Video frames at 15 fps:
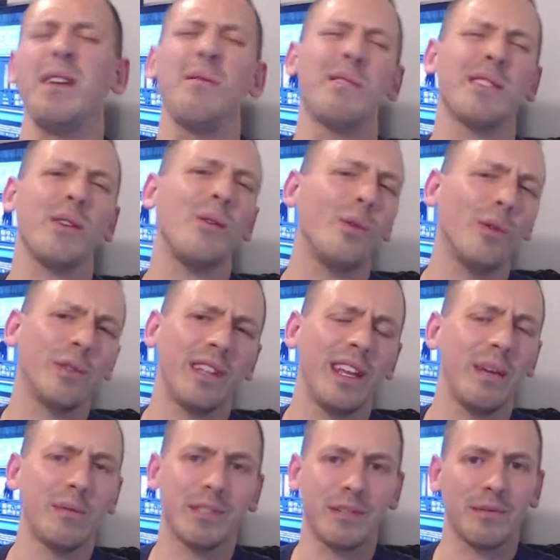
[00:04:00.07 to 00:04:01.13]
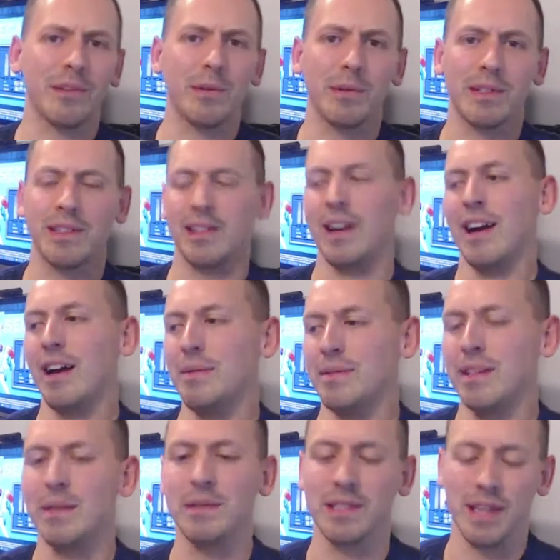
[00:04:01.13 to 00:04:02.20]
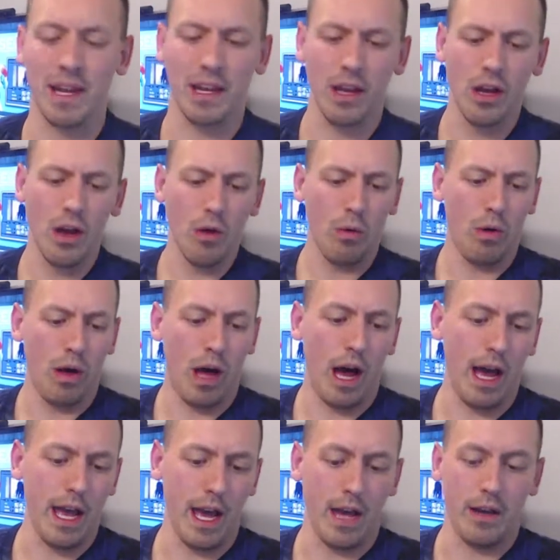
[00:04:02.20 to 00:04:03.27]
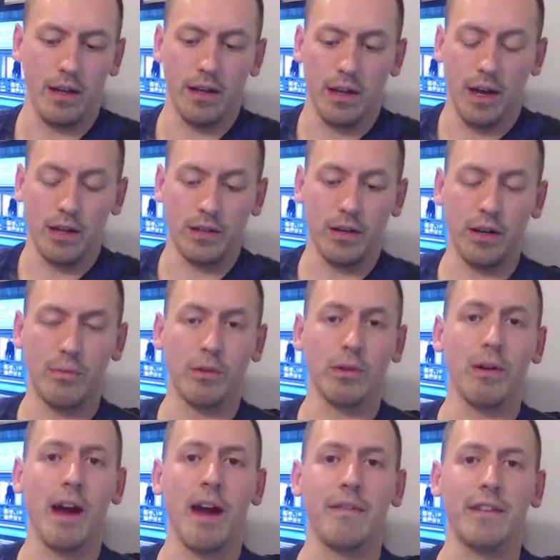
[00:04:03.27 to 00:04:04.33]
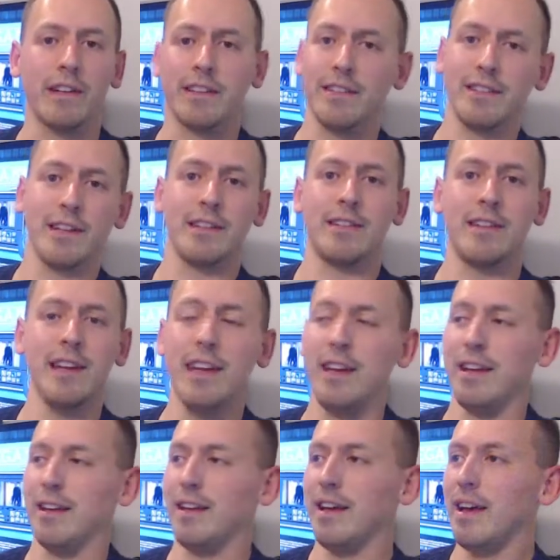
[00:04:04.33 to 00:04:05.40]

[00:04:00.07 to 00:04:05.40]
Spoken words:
was old and he wasn't really with the times. And he was like, well, I had a TurboGrafx 16.